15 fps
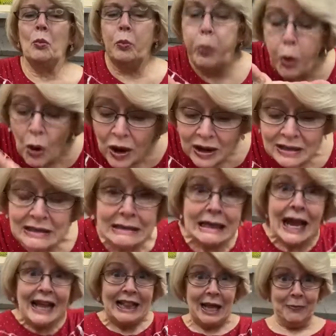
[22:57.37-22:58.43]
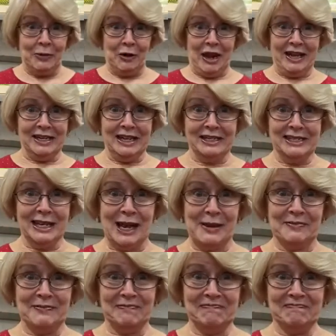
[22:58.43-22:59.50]
Pipe your hand on
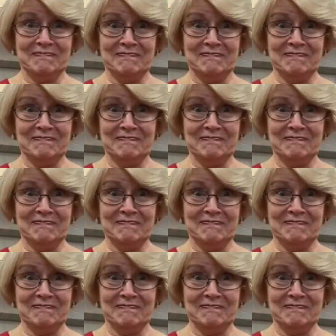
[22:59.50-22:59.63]
top.